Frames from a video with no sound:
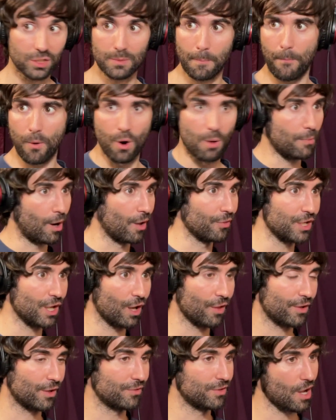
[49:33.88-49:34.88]
boom, on the
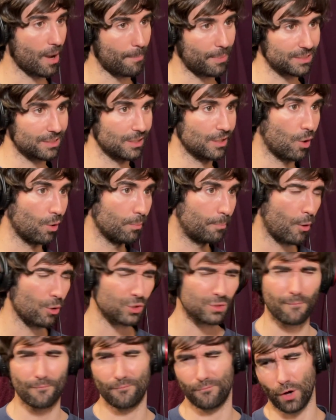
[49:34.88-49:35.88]
opposite
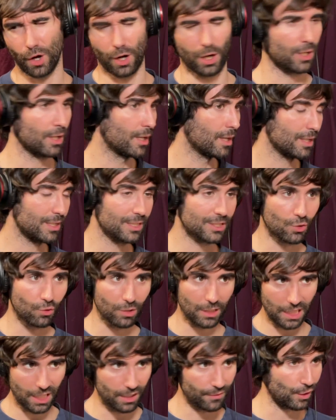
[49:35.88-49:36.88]
goalpost. Fuck, he scored a
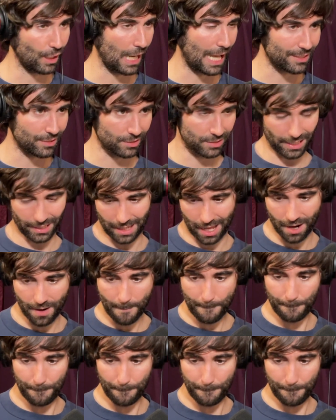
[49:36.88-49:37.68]
lot of golazos like that.